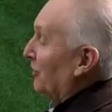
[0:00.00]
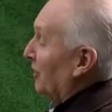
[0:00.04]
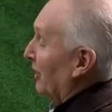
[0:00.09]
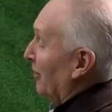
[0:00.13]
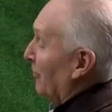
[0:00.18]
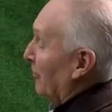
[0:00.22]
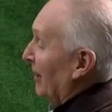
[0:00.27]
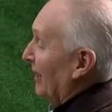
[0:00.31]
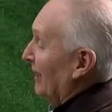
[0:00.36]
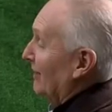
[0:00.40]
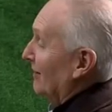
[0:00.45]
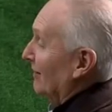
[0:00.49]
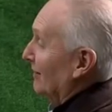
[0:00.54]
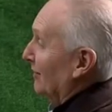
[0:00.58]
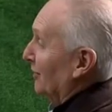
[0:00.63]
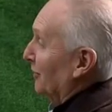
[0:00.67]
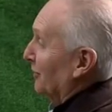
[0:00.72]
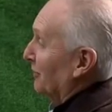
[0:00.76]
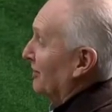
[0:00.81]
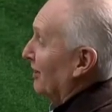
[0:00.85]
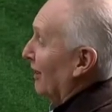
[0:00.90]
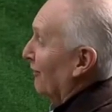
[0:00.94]
Did it make you a
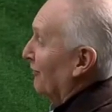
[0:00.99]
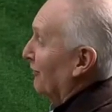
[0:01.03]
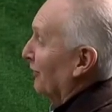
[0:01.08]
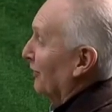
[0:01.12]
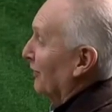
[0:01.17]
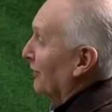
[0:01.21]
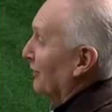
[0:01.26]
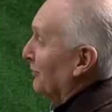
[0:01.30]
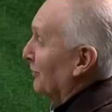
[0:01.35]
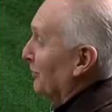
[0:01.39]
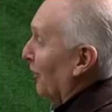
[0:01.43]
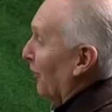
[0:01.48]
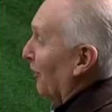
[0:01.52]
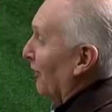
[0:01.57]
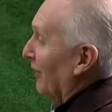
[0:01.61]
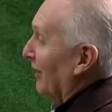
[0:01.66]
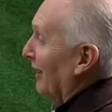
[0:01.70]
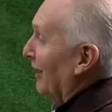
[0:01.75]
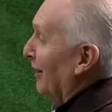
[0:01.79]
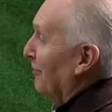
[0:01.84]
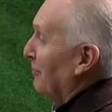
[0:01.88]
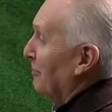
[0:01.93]
little tougher growing
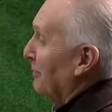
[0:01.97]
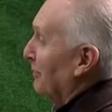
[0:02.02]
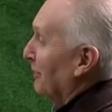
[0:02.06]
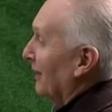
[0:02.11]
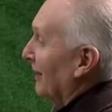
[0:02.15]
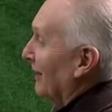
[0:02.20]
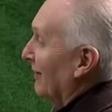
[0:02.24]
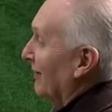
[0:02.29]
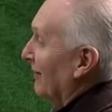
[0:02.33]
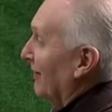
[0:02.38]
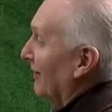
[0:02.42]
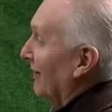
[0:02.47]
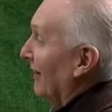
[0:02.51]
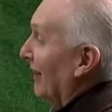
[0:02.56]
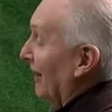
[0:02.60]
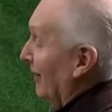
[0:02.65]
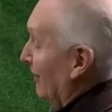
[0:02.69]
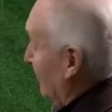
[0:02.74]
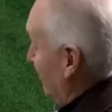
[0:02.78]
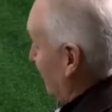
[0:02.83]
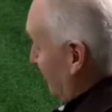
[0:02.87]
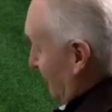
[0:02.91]
up and
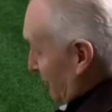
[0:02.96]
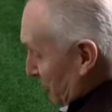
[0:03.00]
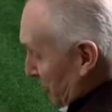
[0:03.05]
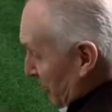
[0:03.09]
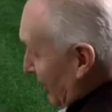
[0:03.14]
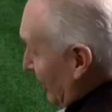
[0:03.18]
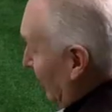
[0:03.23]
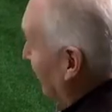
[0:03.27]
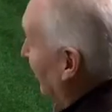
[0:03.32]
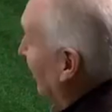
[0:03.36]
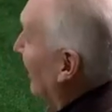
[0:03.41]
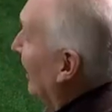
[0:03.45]
to become the